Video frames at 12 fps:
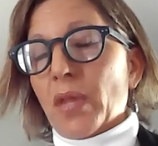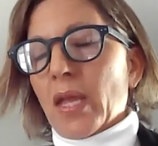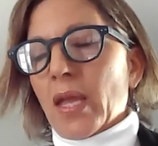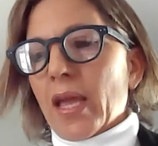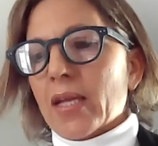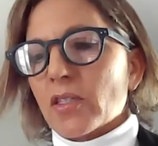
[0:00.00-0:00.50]

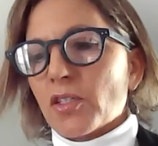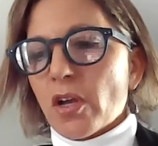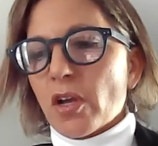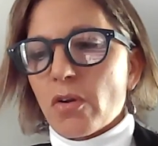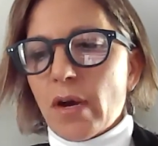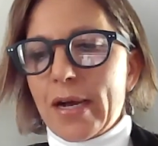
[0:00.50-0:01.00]
and
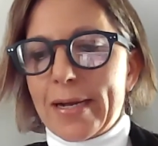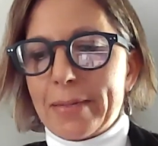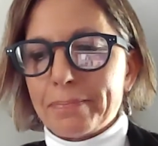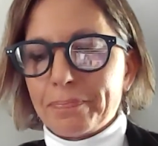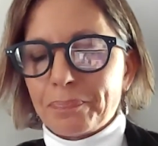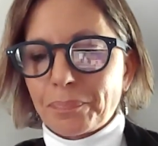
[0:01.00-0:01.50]

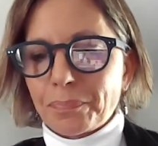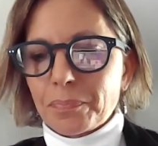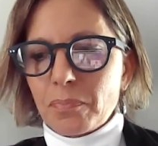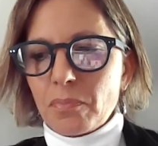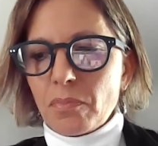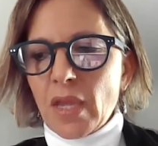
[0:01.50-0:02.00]
the
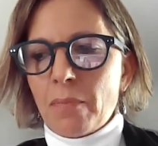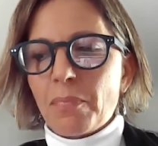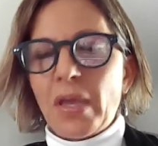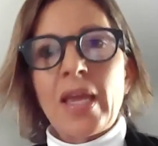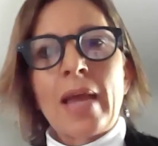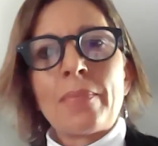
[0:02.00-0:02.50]
experts to really
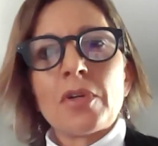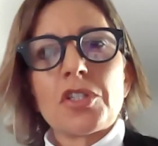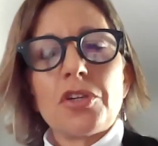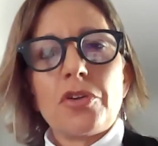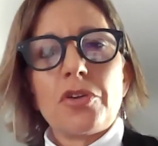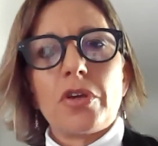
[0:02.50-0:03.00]
help
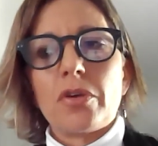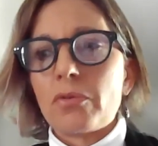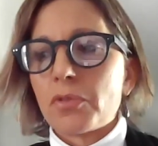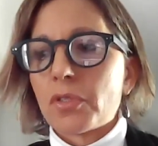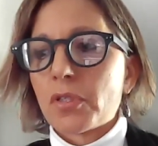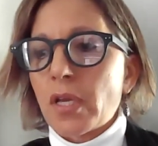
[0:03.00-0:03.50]
manage
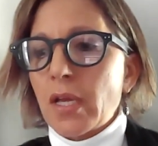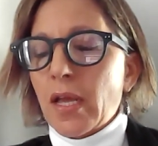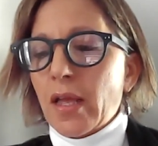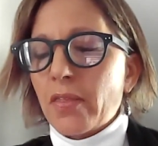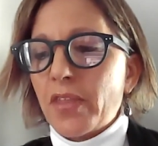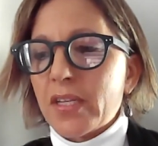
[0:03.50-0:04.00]
those folks that
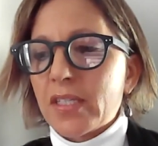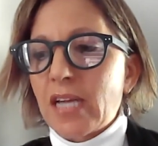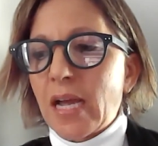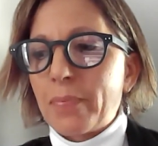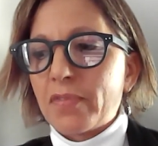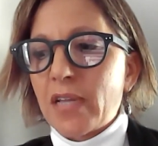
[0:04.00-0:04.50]
are
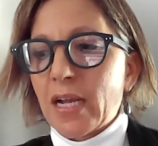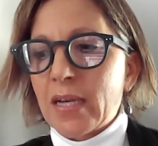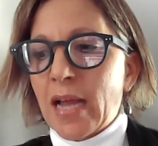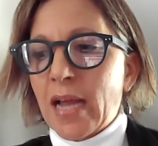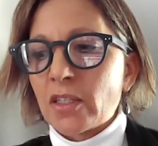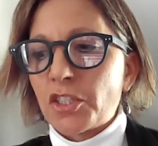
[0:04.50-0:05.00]
having these type
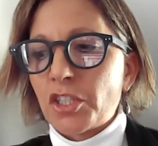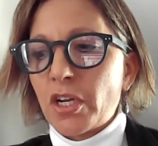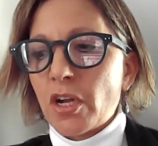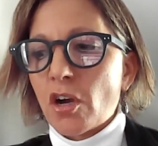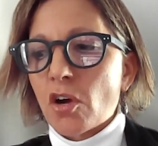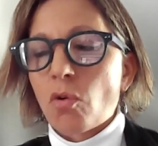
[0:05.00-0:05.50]
of
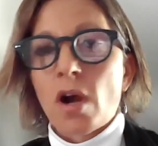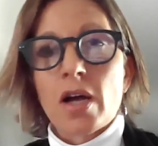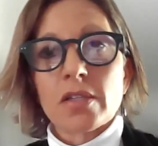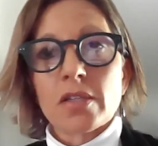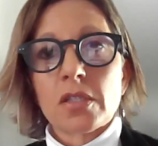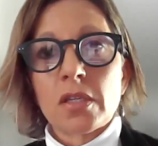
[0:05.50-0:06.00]
behaviors and
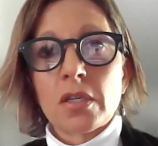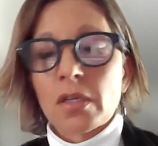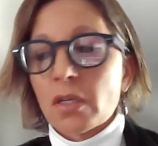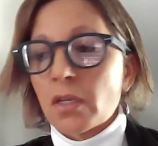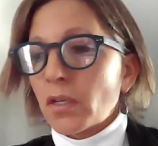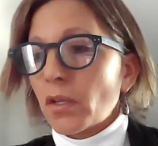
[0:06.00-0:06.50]
reactions.
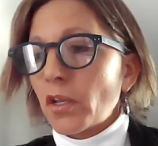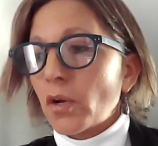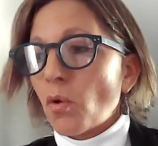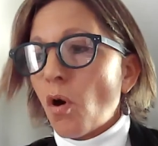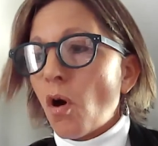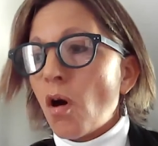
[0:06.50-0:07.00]

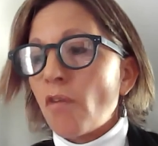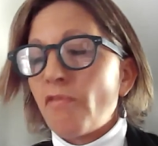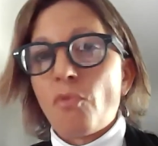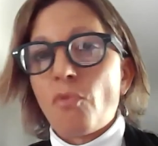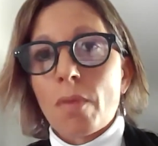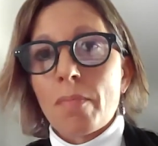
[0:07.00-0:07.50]
And